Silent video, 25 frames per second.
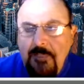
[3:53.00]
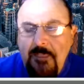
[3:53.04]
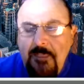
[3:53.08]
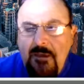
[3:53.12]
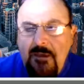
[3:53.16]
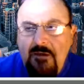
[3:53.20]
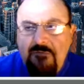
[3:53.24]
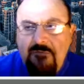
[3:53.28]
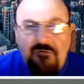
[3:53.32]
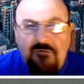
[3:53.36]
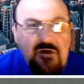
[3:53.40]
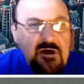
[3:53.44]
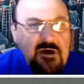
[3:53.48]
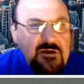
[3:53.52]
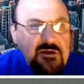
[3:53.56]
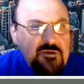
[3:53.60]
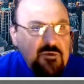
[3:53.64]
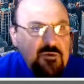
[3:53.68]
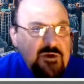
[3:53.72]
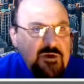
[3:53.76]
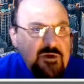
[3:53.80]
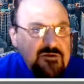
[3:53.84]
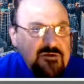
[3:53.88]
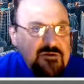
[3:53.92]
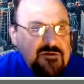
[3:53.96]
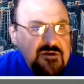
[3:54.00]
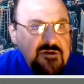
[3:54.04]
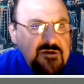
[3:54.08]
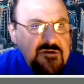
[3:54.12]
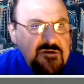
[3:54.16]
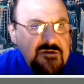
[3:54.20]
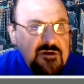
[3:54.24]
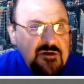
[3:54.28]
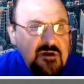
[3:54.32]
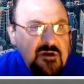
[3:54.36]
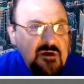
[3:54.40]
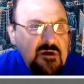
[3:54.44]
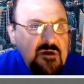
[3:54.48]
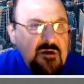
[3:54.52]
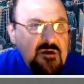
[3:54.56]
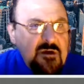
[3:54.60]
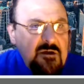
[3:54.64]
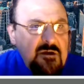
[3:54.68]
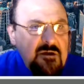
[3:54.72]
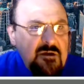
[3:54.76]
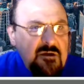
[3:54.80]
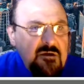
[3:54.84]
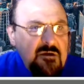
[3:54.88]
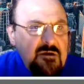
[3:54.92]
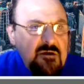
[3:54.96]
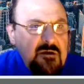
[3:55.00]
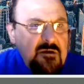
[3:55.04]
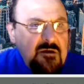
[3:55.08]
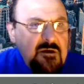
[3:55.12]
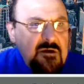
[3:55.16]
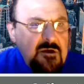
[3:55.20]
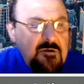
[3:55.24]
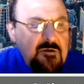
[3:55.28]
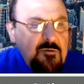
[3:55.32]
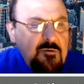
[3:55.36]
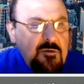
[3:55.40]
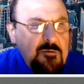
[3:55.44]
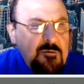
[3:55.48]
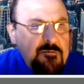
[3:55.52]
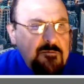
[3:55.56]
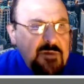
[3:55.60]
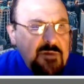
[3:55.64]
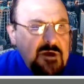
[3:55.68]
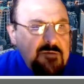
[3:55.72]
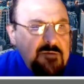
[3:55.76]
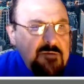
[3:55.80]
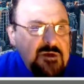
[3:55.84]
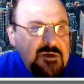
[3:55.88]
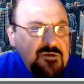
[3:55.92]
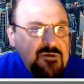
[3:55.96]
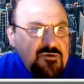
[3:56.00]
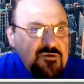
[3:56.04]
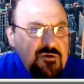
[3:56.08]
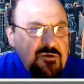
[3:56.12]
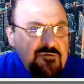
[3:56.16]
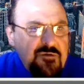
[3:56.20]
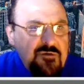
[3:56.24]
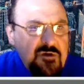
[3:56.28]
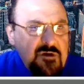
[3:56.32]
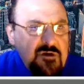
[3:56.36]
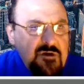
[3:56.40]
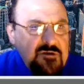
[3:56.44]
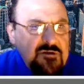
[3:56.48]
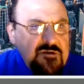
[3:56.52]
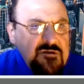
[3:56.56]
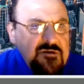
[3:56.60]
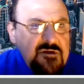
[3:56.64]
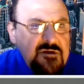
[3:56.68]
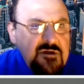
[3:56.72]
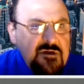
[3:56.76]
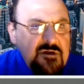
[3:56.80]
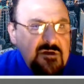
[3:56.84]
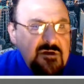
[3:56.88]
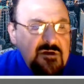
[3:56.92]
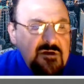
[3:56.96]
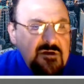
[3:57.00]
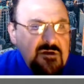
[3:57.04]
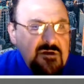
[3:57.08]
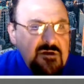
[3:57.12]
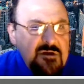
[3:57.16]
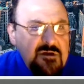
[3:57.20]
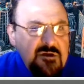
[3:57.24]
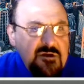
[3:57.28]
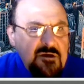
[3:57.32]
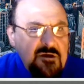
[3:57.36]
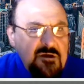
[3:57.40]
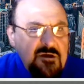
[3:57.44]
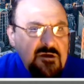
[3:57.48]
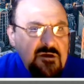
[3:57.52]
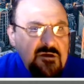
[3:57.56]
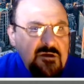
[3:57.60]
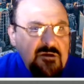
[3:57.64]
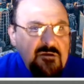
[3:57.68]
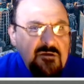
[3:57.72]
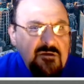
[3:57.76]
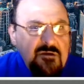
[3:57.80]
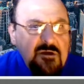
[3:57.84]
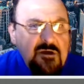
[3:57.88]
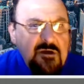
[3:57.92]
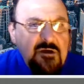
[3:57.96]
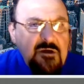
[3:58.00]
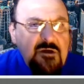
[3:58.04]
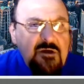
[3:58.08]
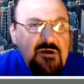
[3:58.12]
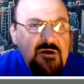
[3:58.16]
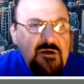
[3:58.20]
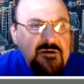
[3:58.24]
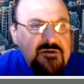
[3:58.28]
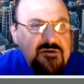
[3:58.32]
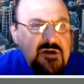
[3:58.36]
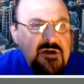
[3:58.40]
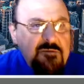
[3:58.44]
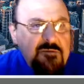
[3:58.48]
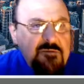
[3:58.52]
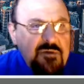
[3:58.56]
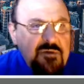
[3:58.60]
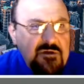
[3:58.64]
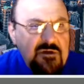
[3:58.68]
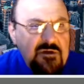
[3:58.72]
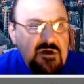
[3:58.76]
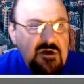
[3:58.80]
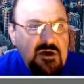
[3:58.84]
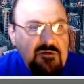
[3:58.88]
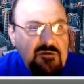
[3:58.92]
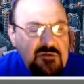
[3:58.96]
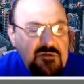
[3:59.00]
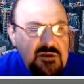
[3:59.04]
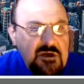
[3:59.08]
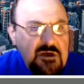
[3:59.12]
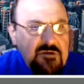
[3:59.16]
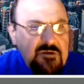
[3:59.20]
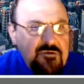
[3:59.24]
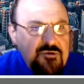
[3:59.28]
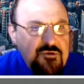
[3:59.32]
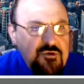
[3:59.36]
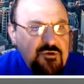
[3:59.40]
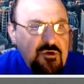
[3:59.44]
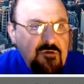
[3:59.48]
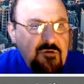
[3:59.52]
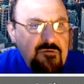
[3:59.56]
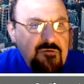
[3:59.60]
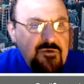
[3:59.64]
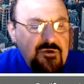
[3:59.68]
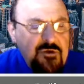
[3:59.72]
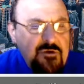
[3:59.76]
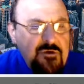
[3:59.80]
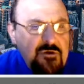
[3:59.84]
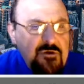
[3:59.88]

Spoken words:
file 26. By means of this example, I would like to show you